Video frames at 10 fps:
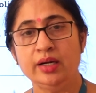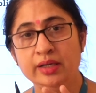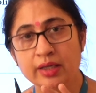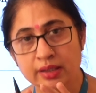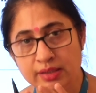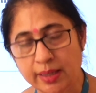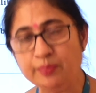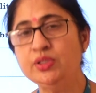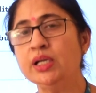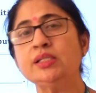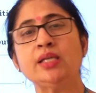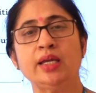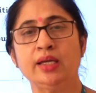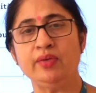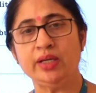uh, subjects
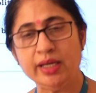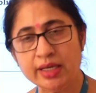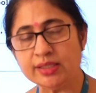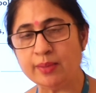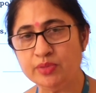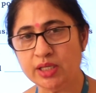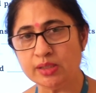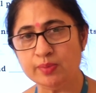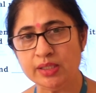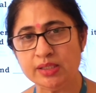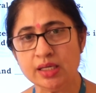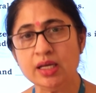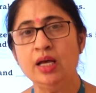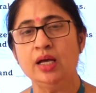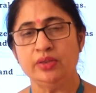are given here. Subjects means uh,
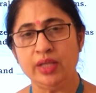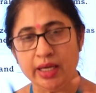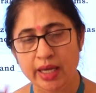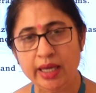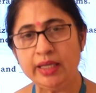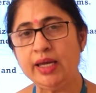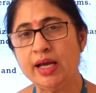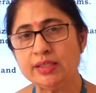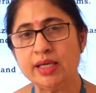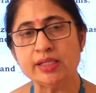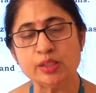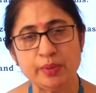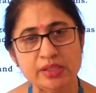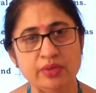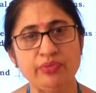the areas are
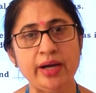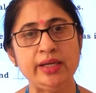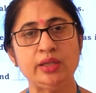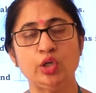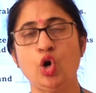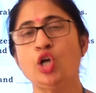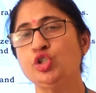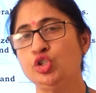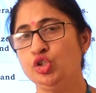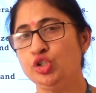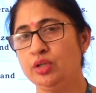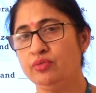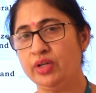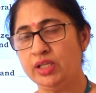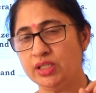specified in the constitution
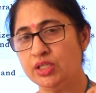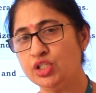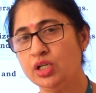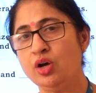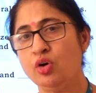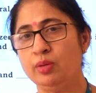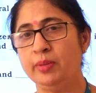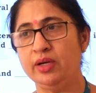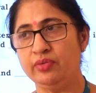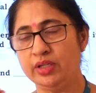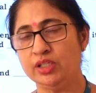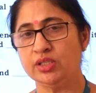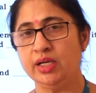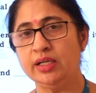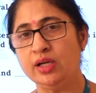for the central government, for the
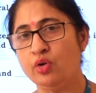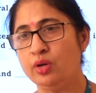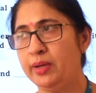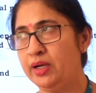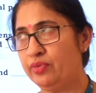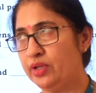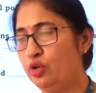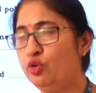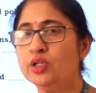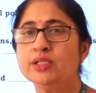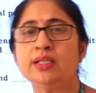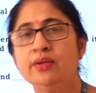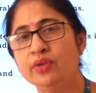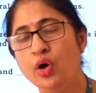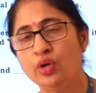state government, for the local
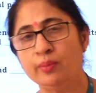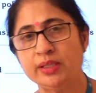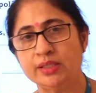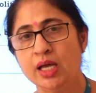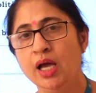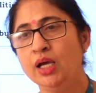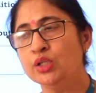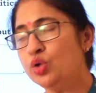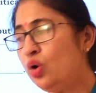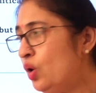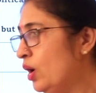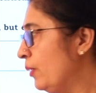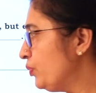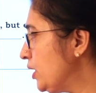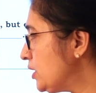self governments. So
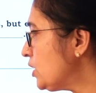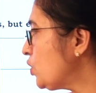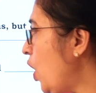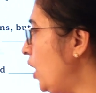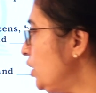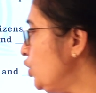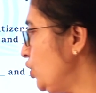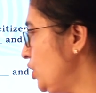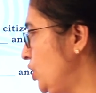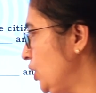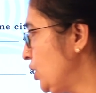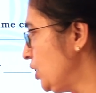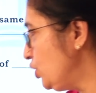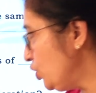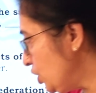this is called
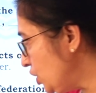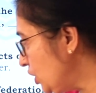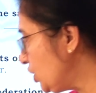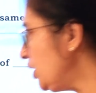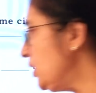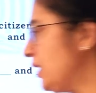jurisdiction. Jurisdiction is